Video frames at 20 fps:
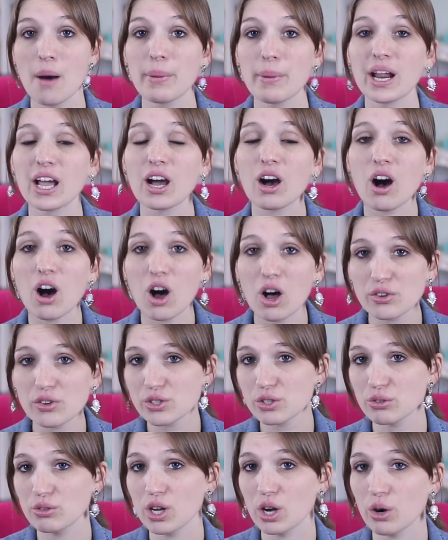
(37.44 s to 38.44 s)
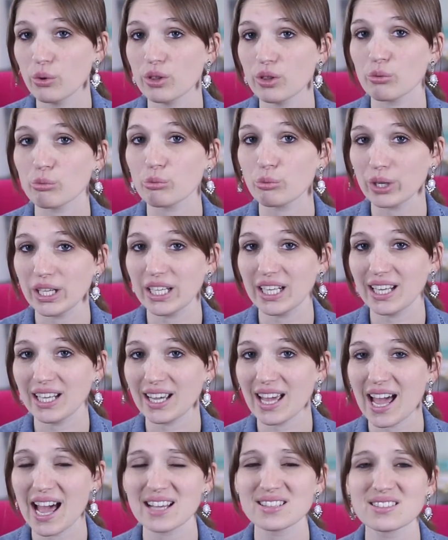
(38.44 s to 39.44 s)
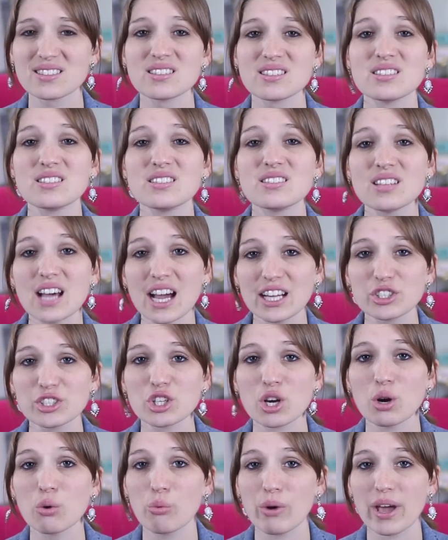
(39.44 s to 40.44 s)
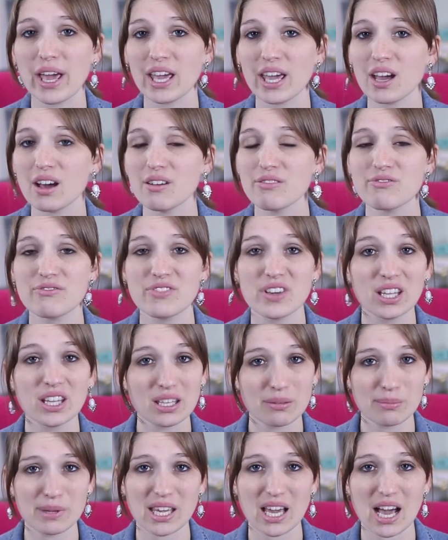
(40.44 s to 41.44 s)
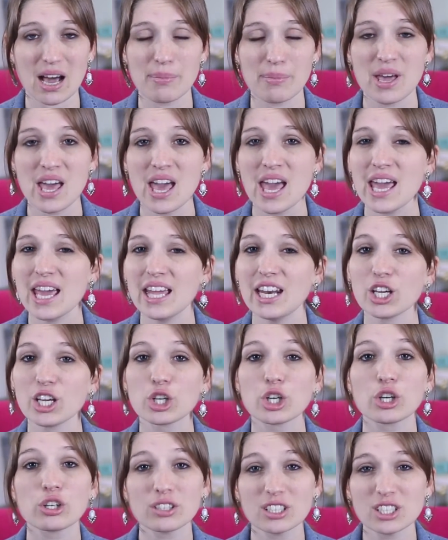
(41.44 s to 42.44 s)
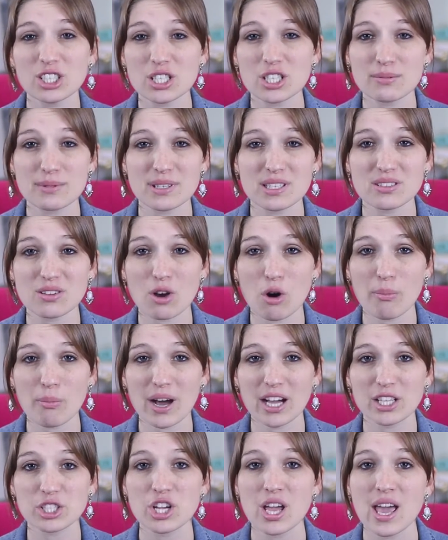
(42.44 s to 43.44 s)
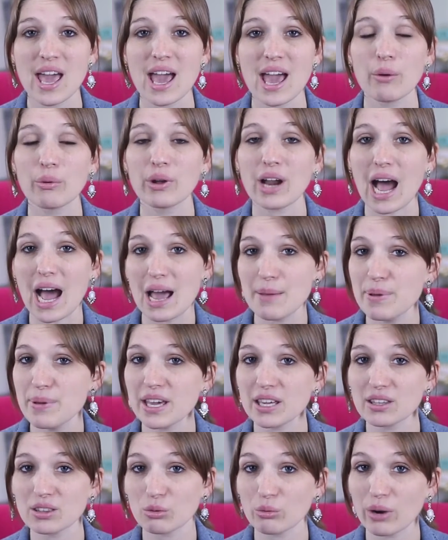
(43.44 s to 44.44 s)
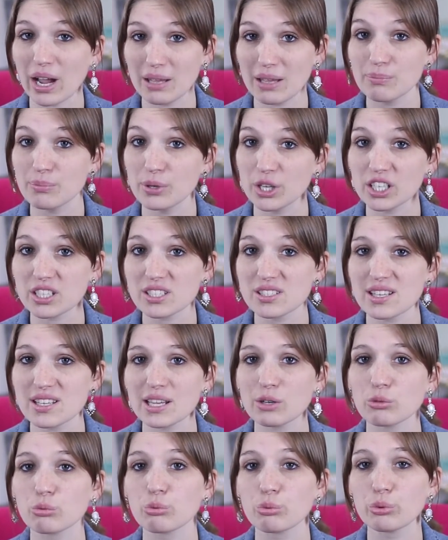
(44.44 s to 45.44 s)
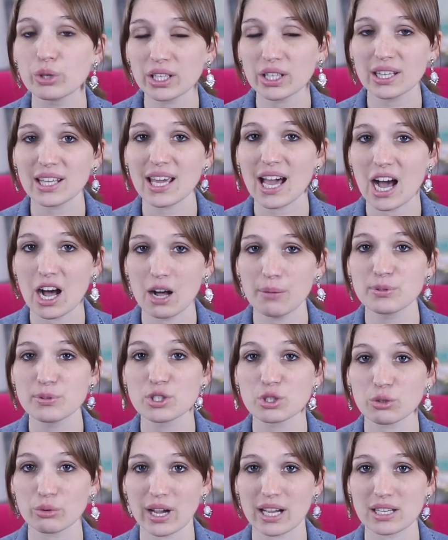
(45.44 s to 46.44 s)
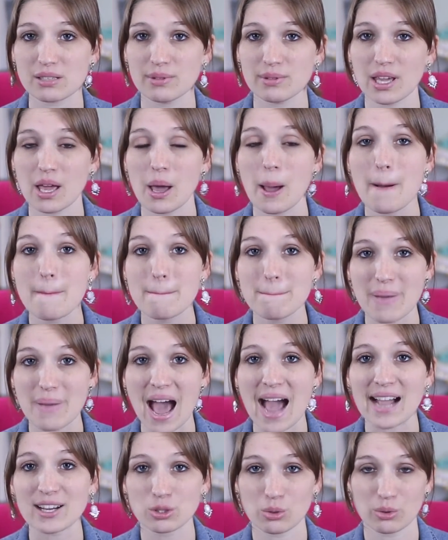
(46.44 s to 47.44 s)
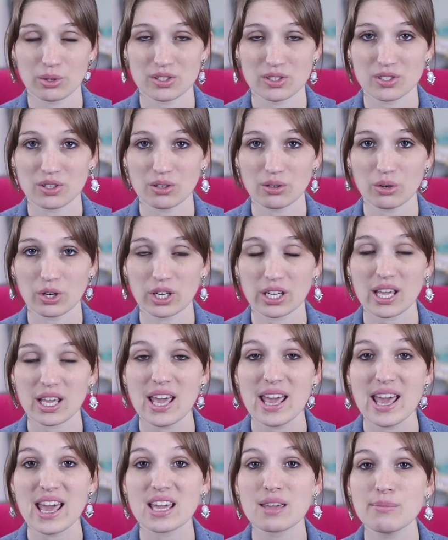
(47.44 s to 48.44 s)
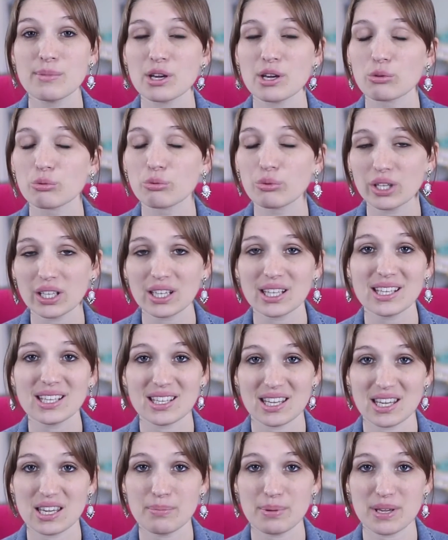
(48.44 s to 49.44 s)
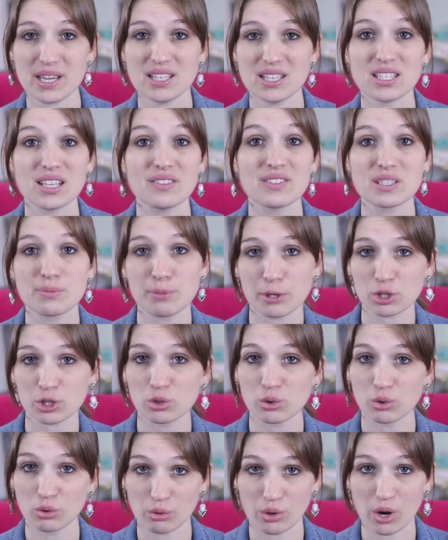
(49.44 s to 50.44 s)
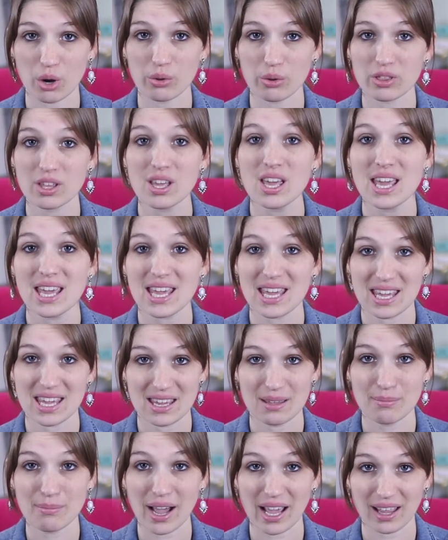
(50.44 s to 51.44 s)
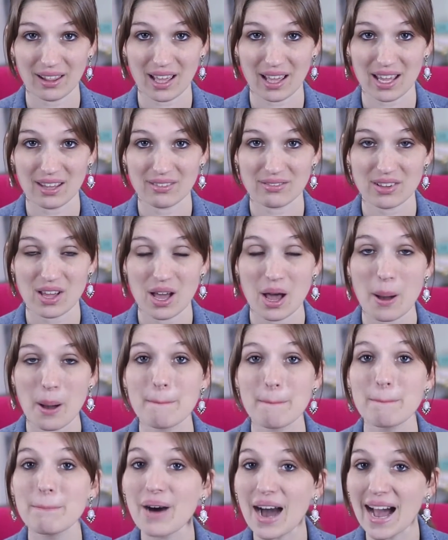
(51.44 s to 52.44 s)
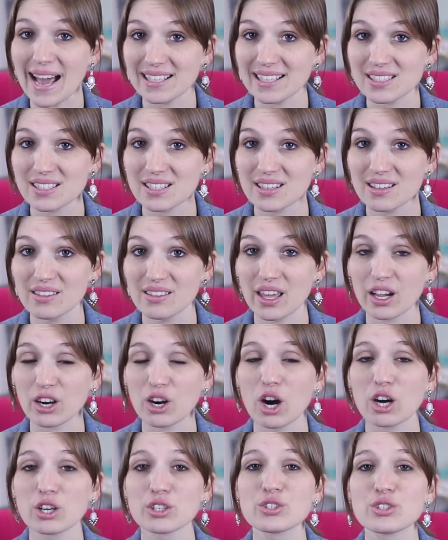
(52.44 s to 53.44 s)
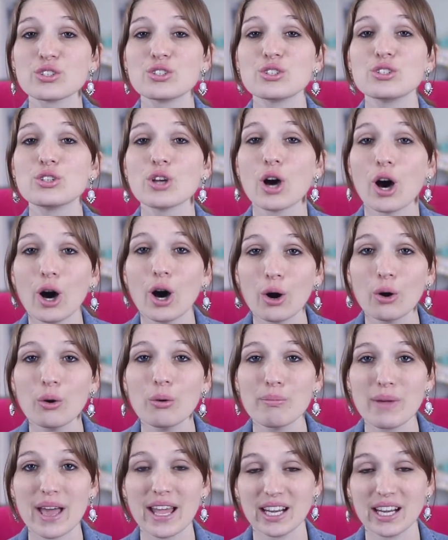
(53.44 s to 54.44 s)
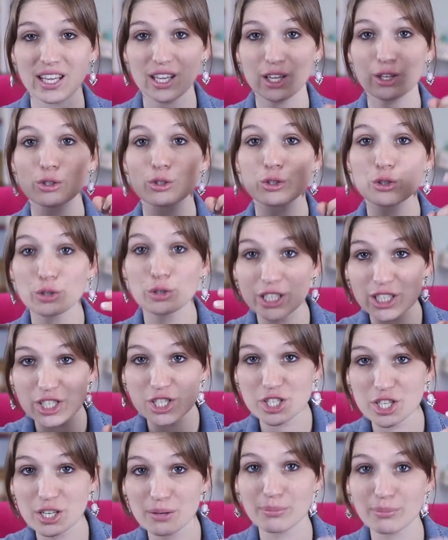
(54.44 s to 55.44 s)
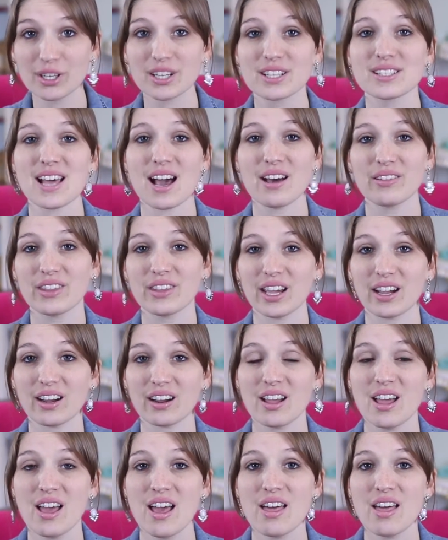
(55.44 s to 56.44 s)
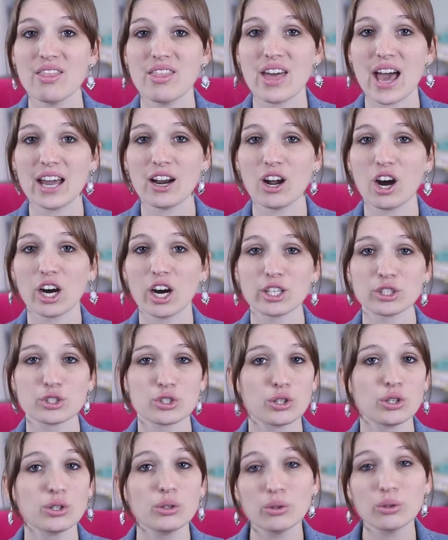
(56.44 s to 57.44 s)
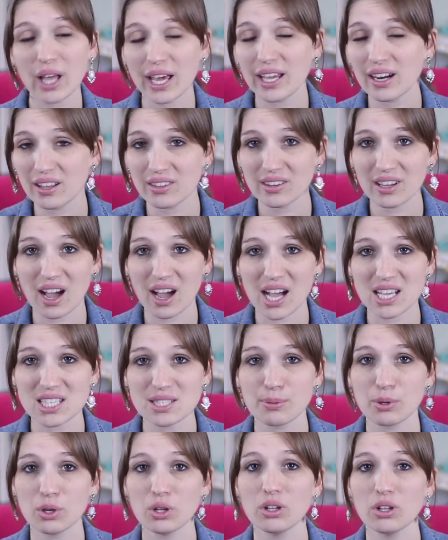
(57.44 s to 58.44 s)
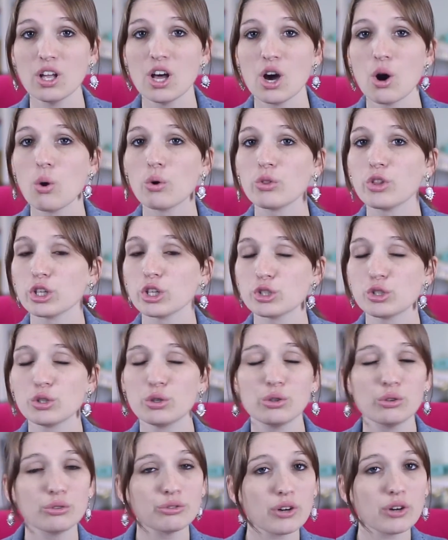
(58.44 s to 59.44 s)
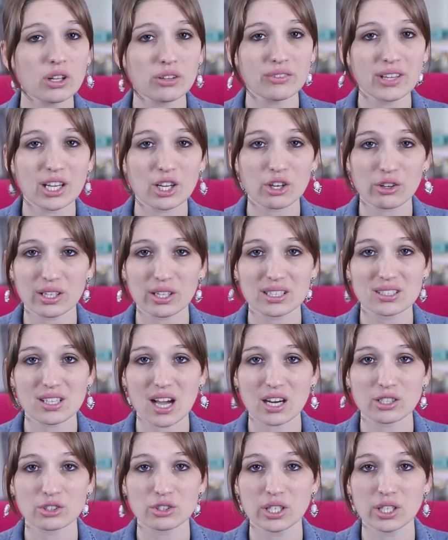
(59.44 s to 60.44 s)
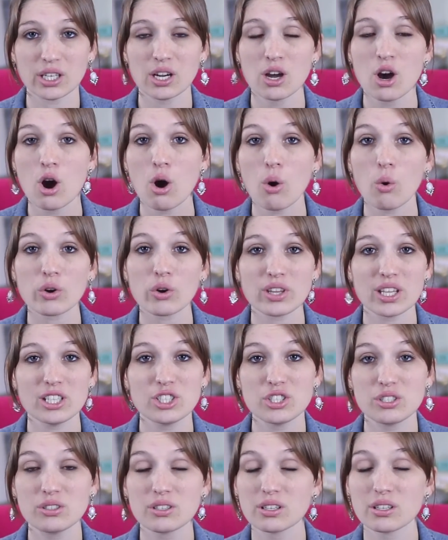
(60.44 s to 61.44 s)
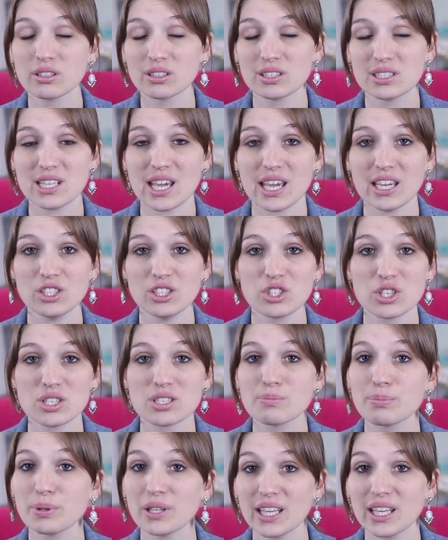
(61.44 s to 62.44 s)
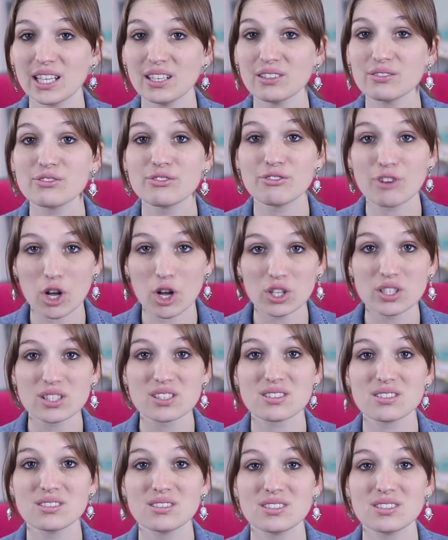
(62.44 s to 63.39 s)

But I also know that reading has such a way of filling me up. It encourages me so much, and when I pick the right books, it really helps direct me back towards the Lord. It can be a really key piece of spiritual growth in my life. But there are so many Christian books out there that are too light on the gospel, they're too full of incorrect doctrine, or they contain just plain false